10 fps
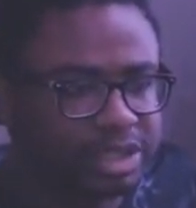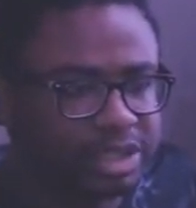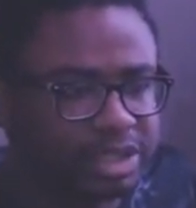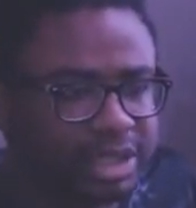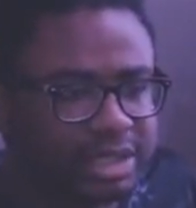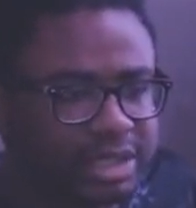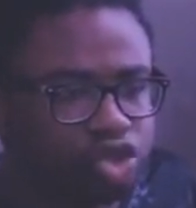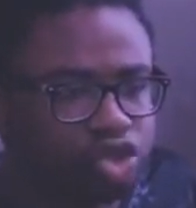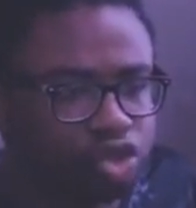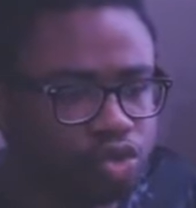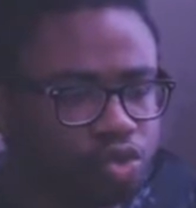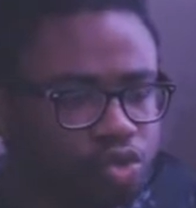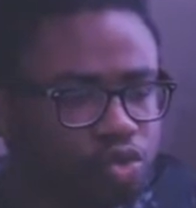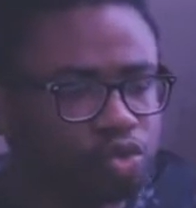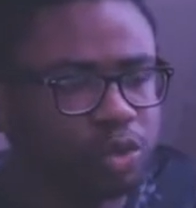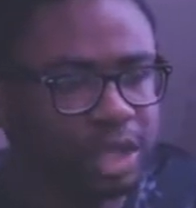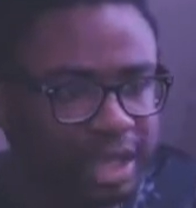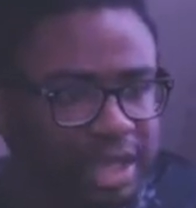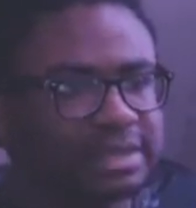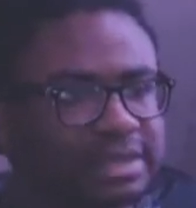just do
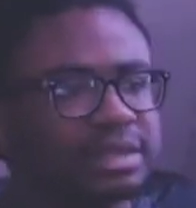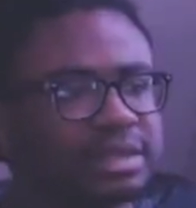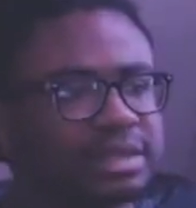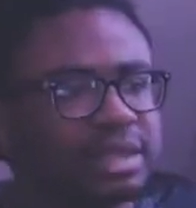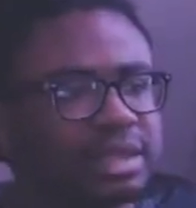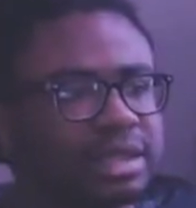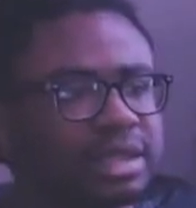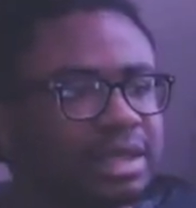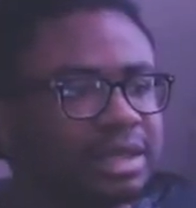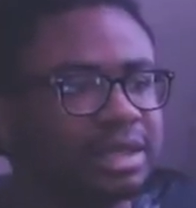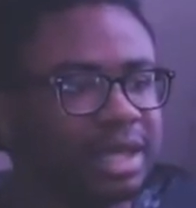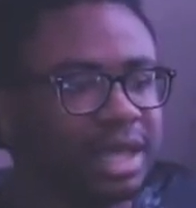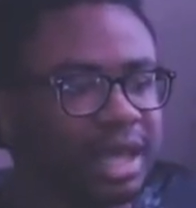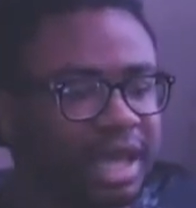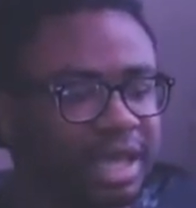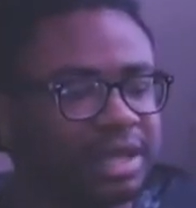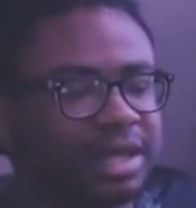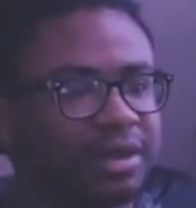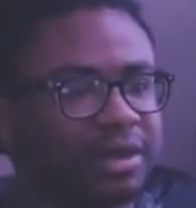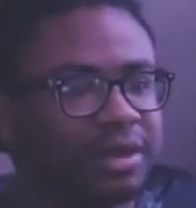it in
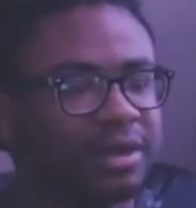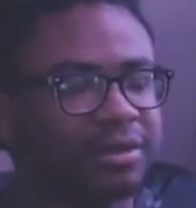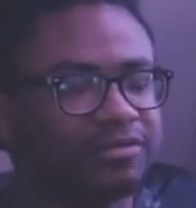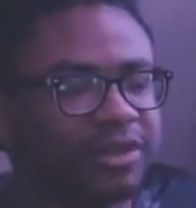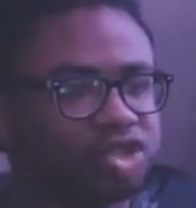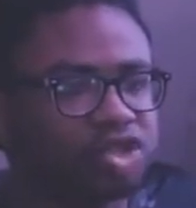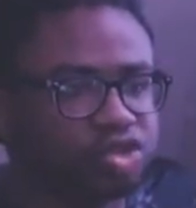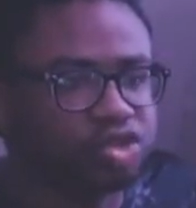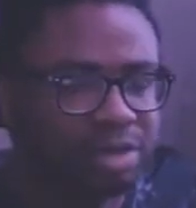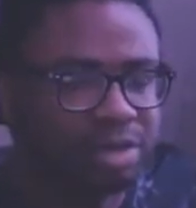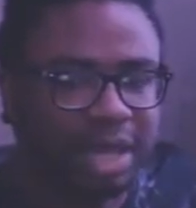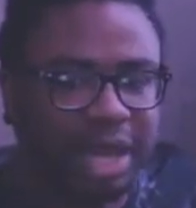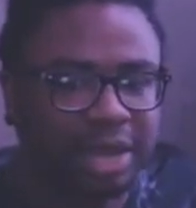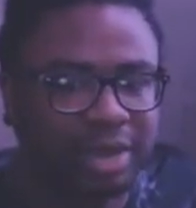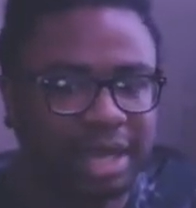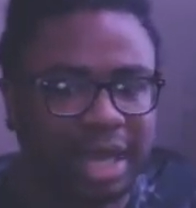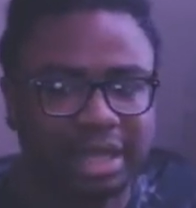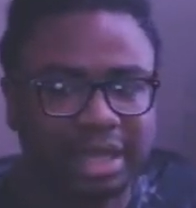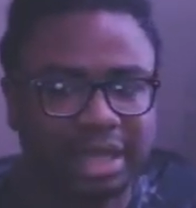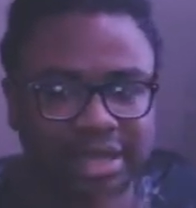a very streamlined way. Like,
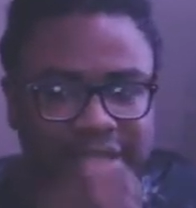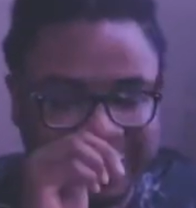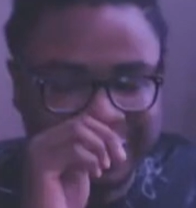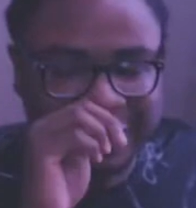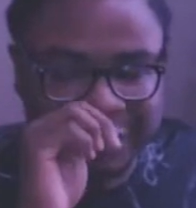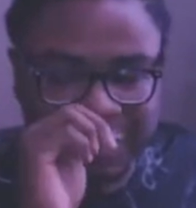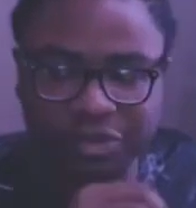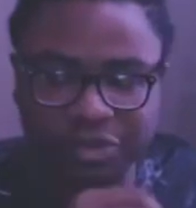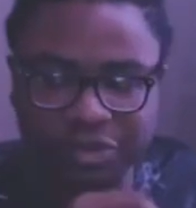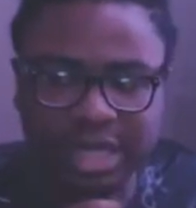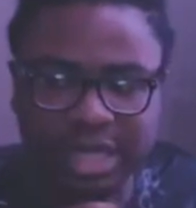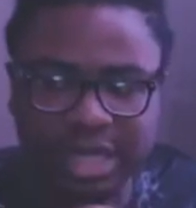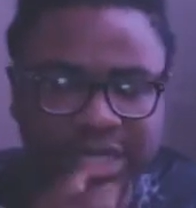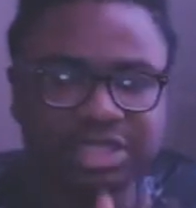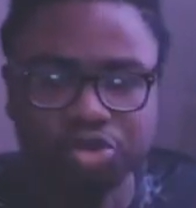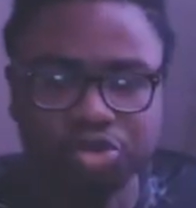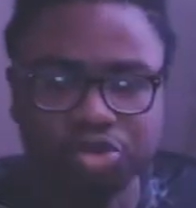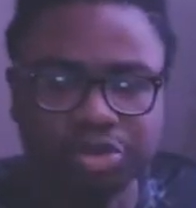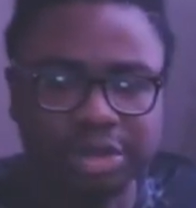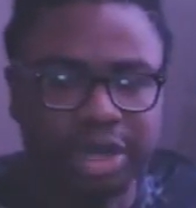that is so overused, and they just
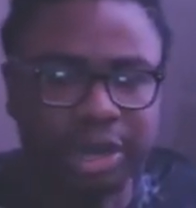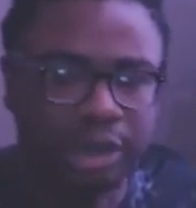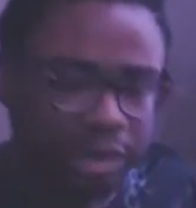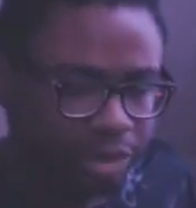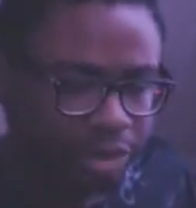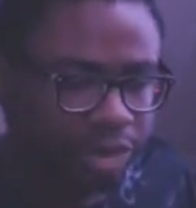used it earlier